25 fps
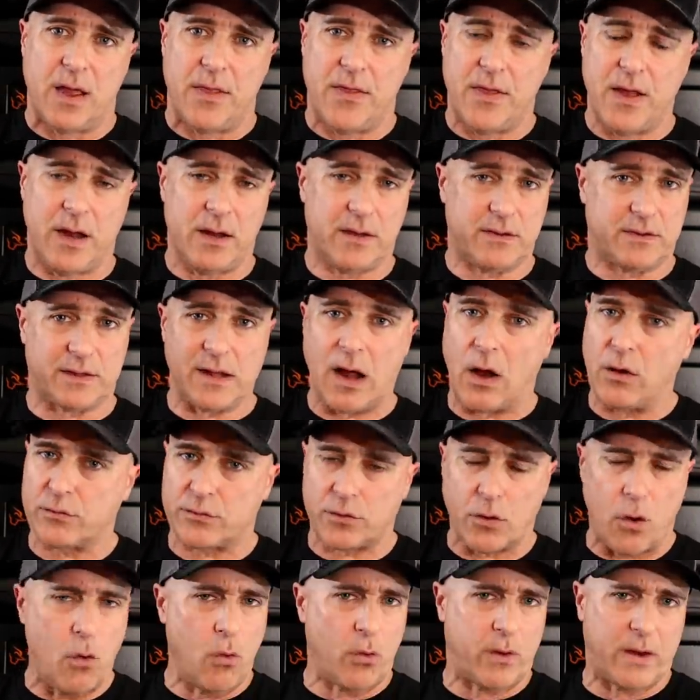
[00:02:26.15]
that
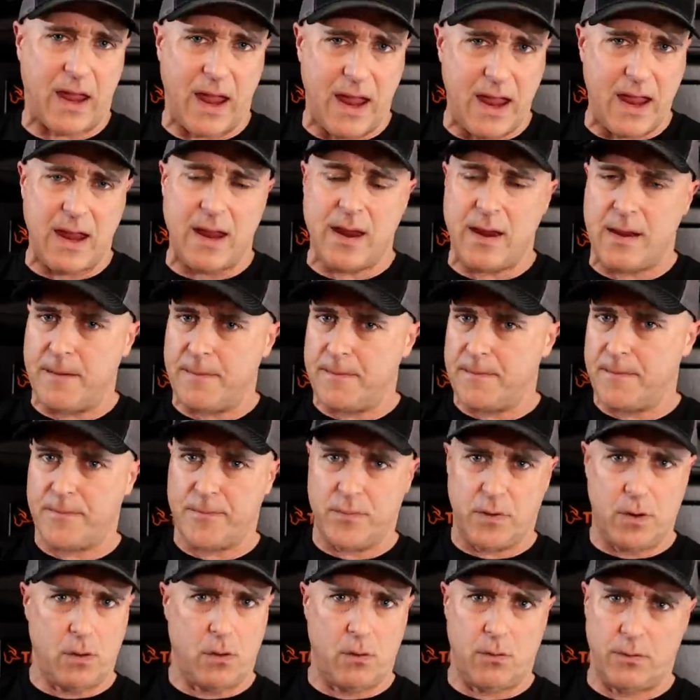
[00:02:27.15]
sounds okay,
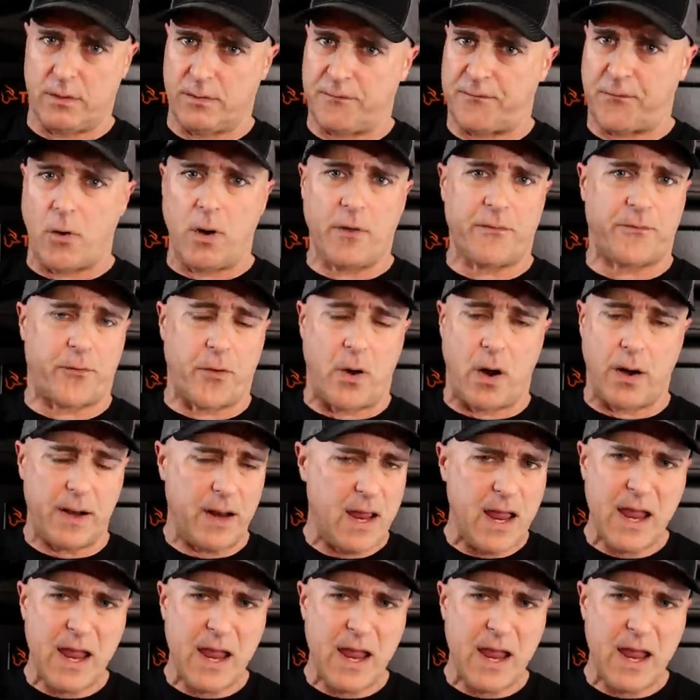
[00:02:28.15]
you know, in the forefront.